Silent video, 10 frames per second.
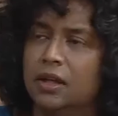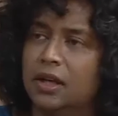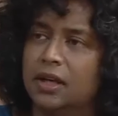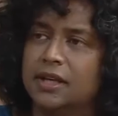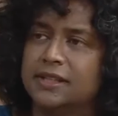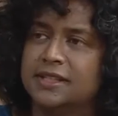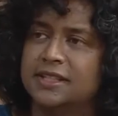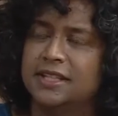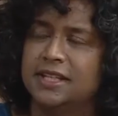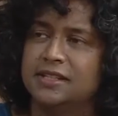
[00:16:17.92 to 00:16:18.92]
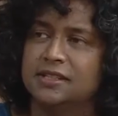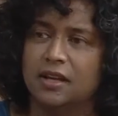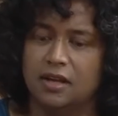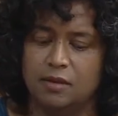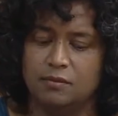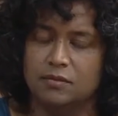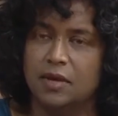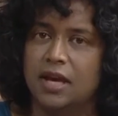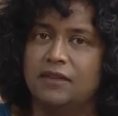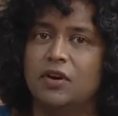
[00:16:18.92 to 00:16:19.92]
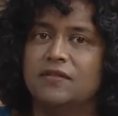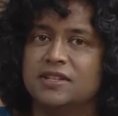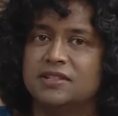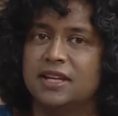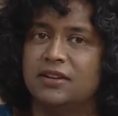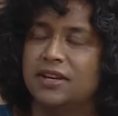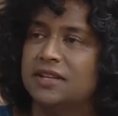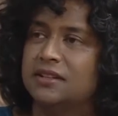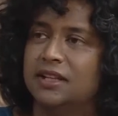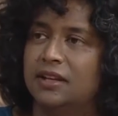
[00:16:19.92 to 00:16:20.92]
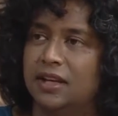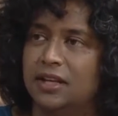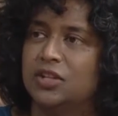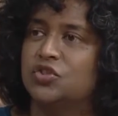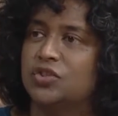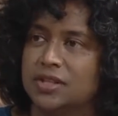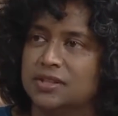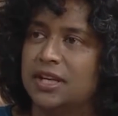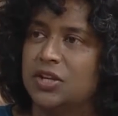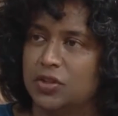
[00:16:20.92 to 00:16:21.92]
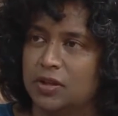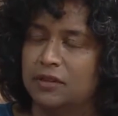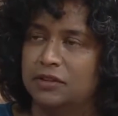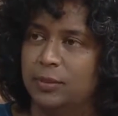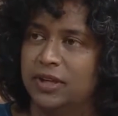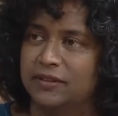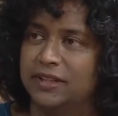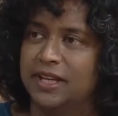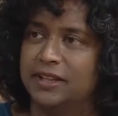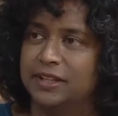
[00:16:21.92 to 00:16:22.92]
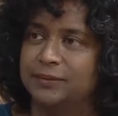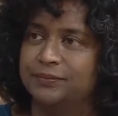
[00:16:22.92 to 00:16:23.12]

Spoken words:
Sister Denise, I've obviously read the English translation of the Bhagavad Gita.